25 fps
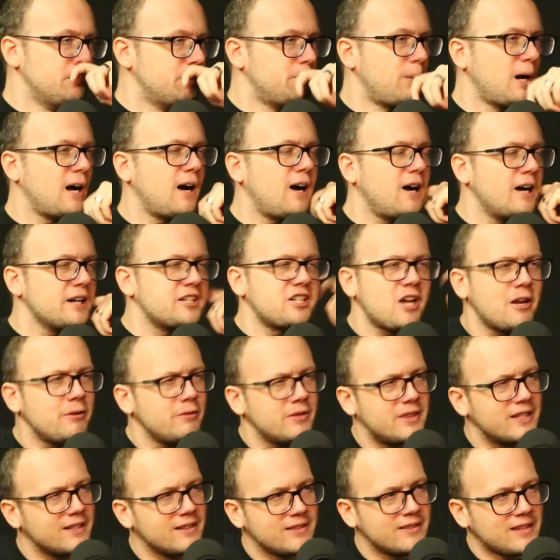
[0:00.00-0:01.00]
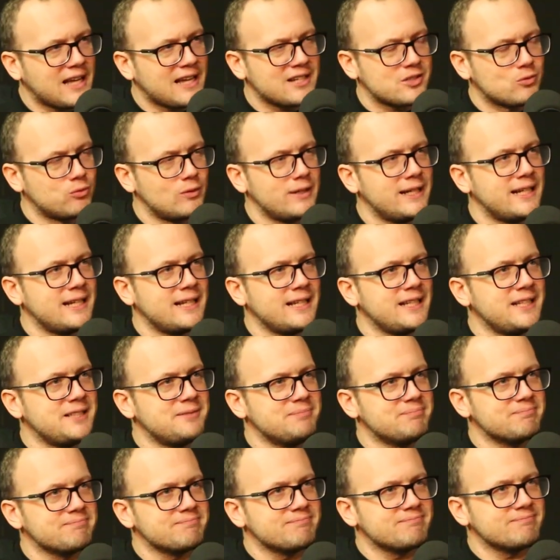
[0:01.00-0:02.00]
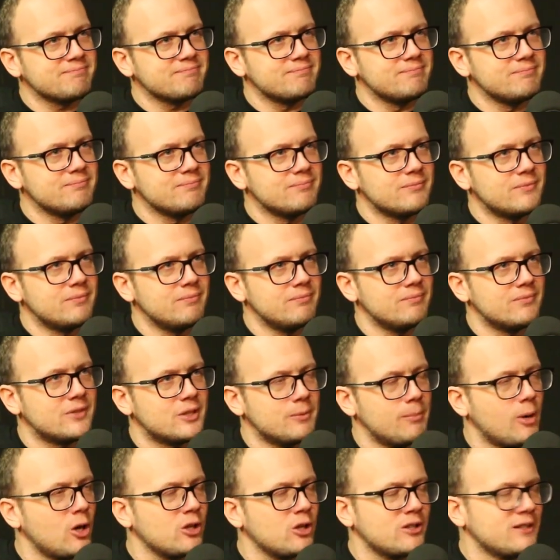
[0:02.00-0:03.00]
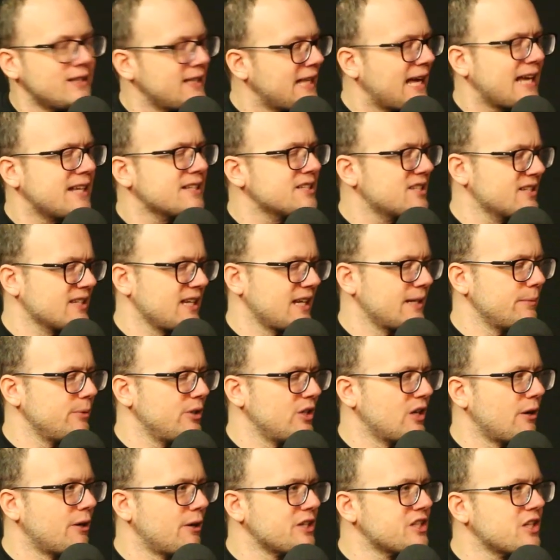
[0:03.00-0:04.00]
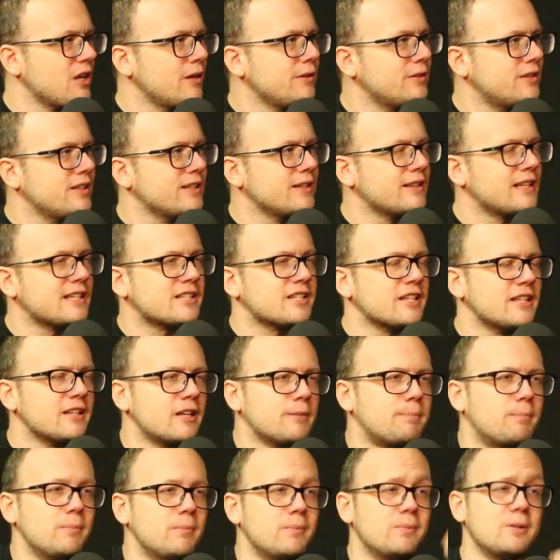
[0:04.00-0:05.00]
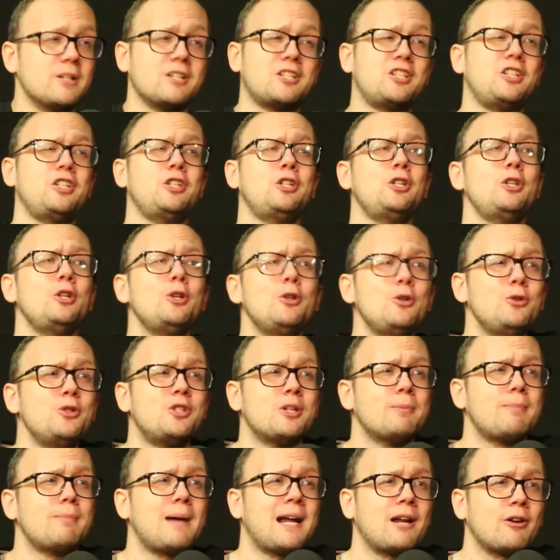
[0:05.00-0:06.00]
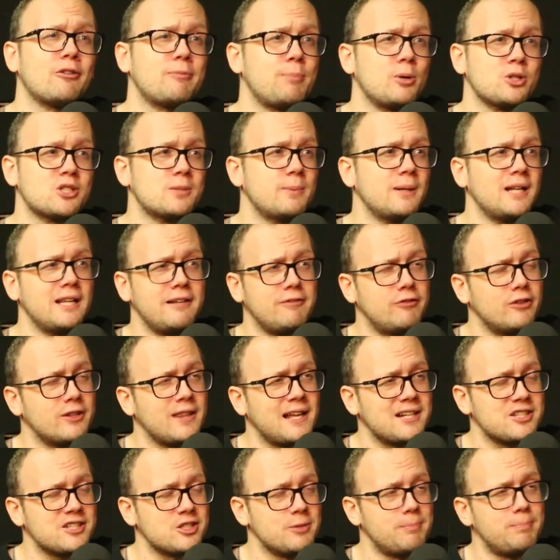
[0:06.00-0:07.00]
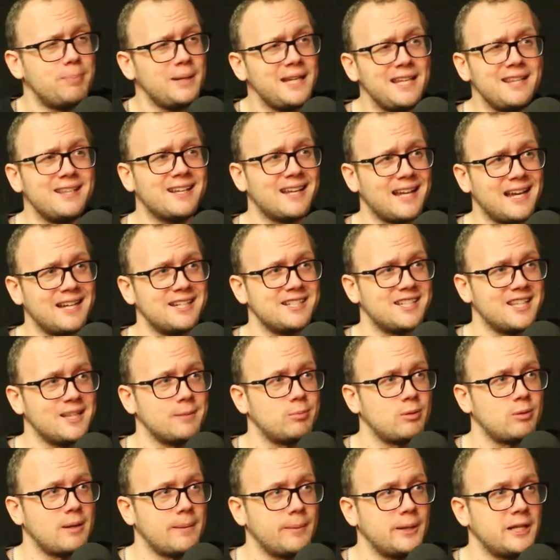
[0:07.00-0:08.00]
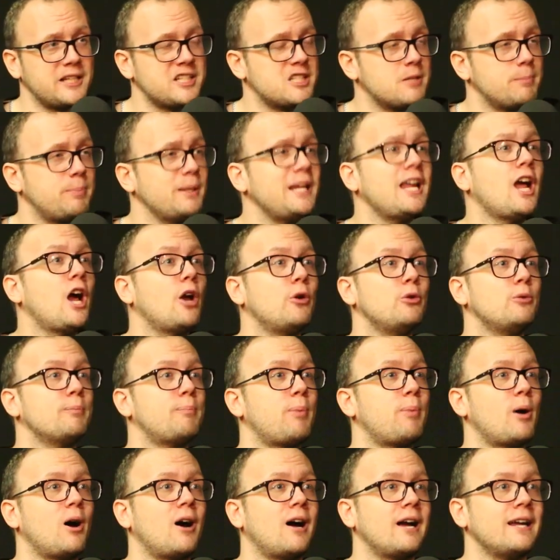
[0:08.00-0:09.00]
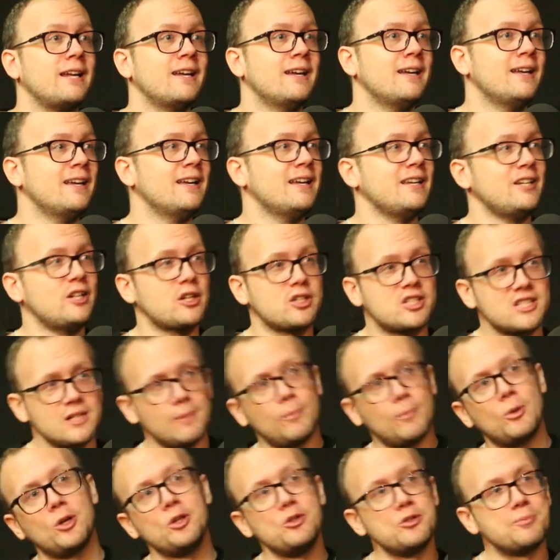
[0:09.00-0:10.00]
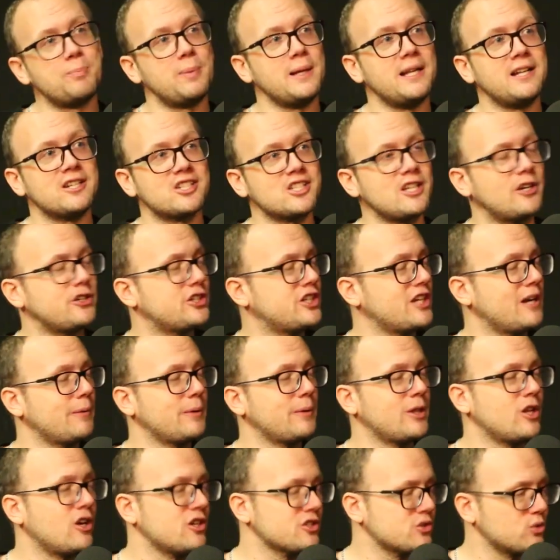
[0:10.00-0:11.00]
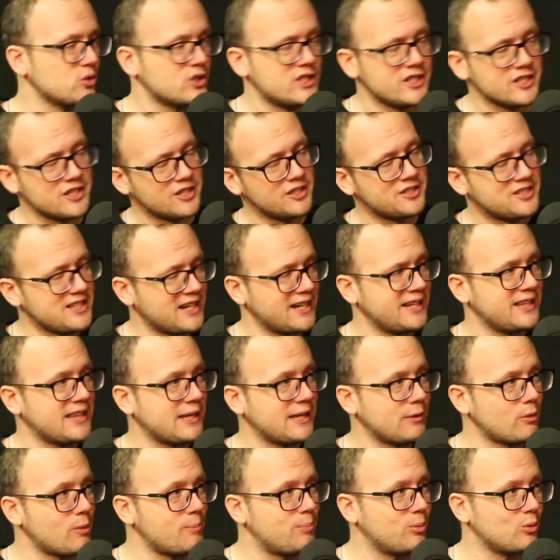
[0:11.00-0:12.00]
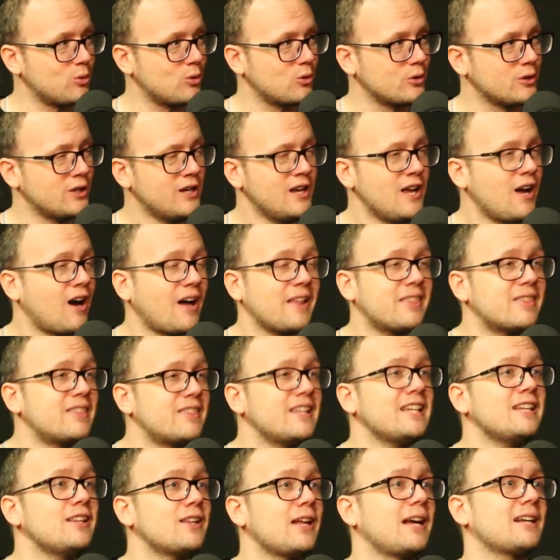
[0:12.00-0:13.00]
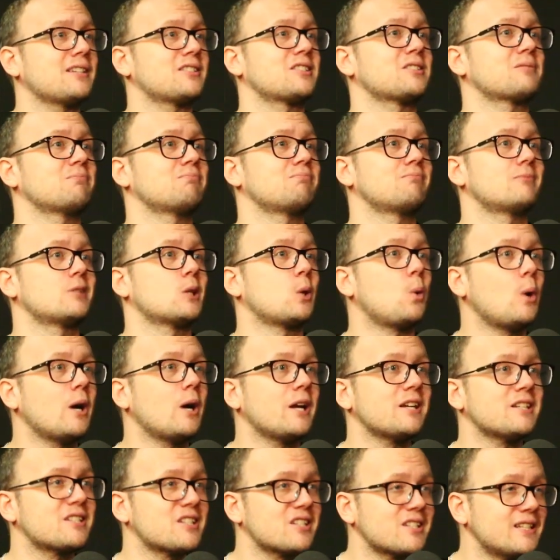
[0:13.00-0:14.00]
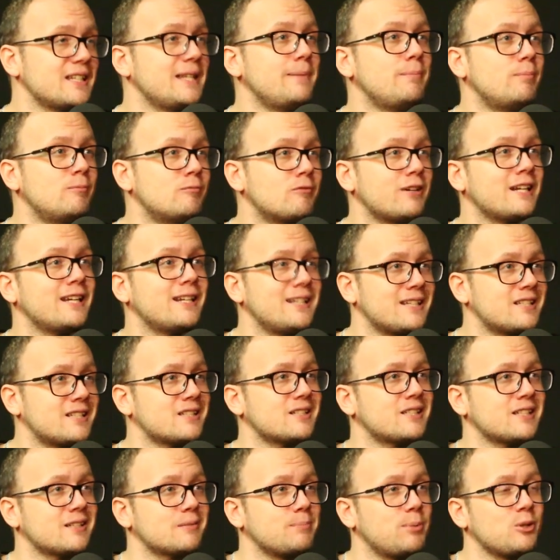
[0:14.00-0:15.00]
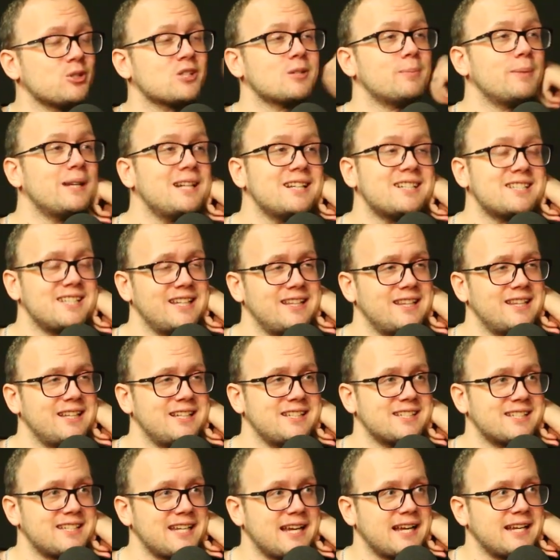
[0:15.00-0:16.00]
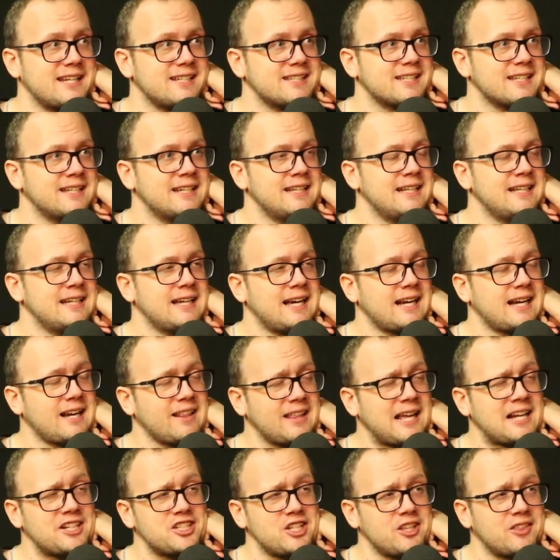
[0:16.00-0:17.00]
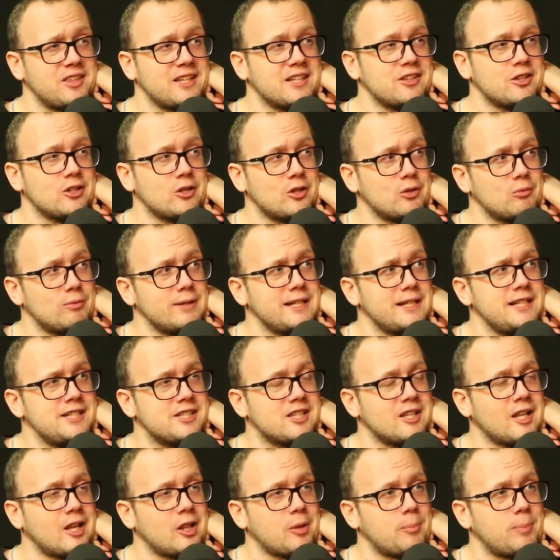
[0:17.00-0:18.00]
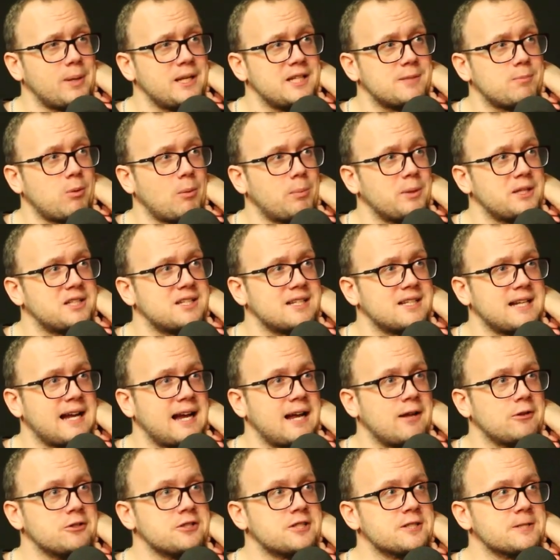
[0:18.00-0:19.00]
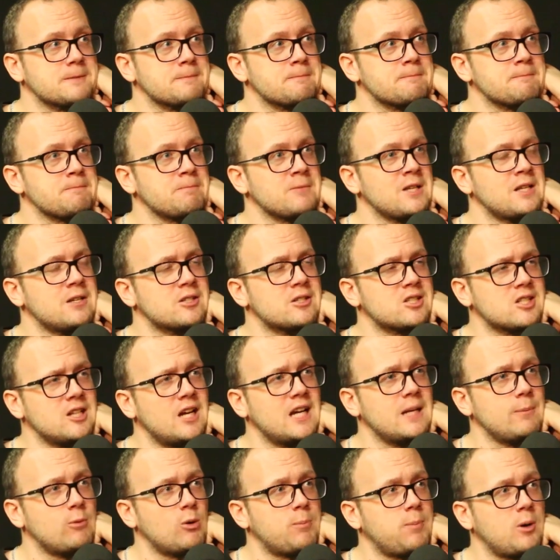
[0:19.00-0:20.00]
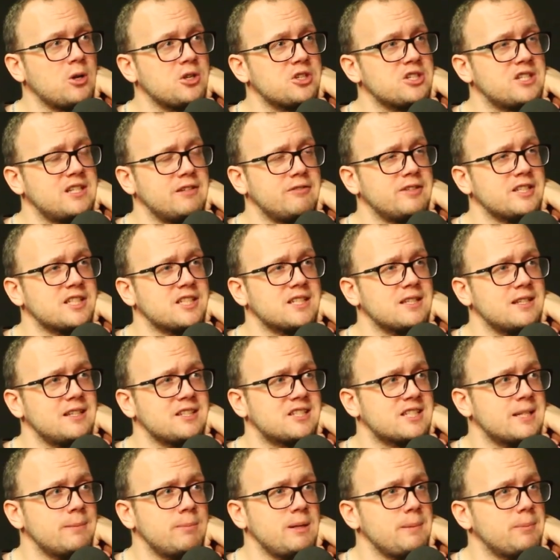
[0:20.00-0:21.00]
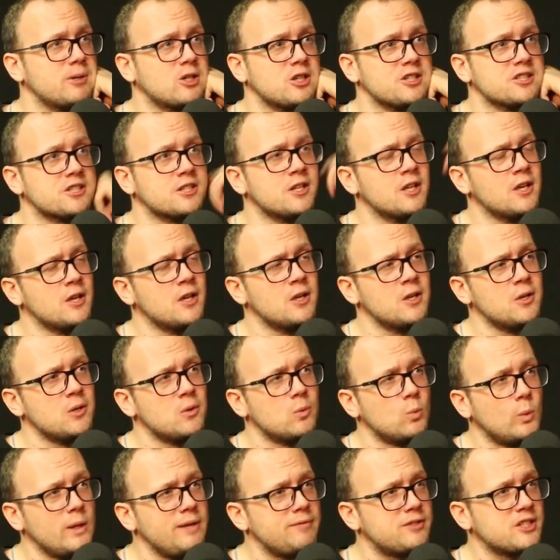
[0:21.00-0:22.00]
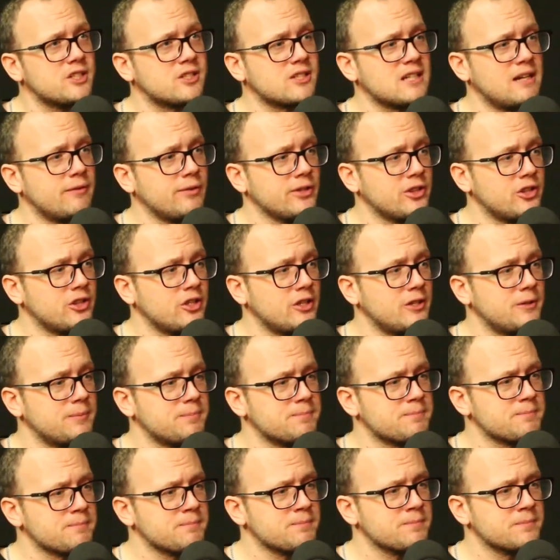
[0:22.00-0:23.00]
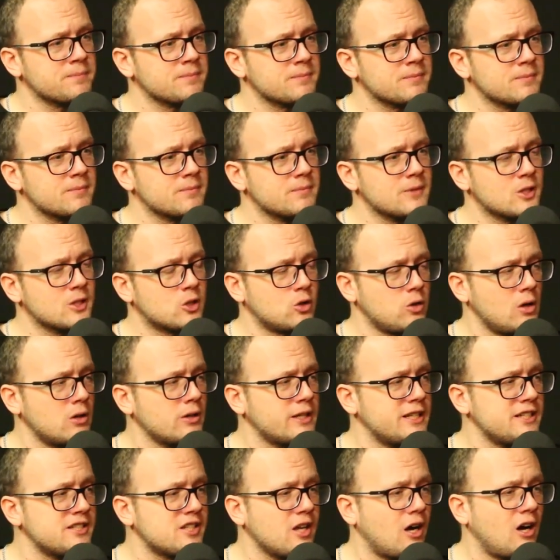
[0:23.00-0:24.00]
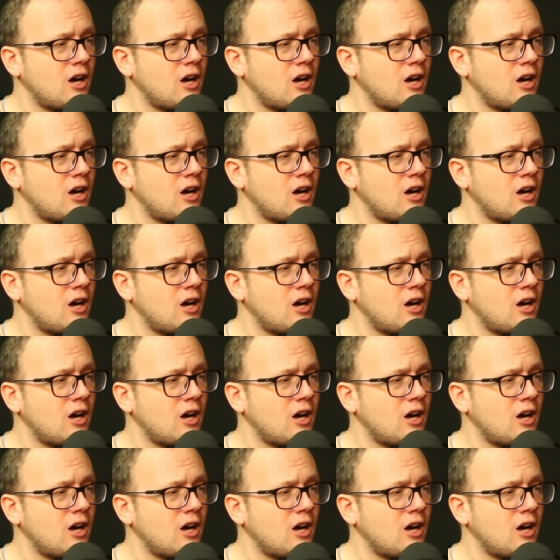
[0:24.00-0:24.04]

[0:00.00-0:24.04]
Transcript: But I don't think that's really the modern landscape. You know, I don't think there's a a huge amount of possibility for that to be the case in the Premier League, to be owned by you know someone who's been associated with Arsenal since the day they were born. I think that's quite slim, realistic possibility these days. And I actually think that the reason that the piece probably sounds slightly more positive is, is simply because we've discovered that the Kroenkes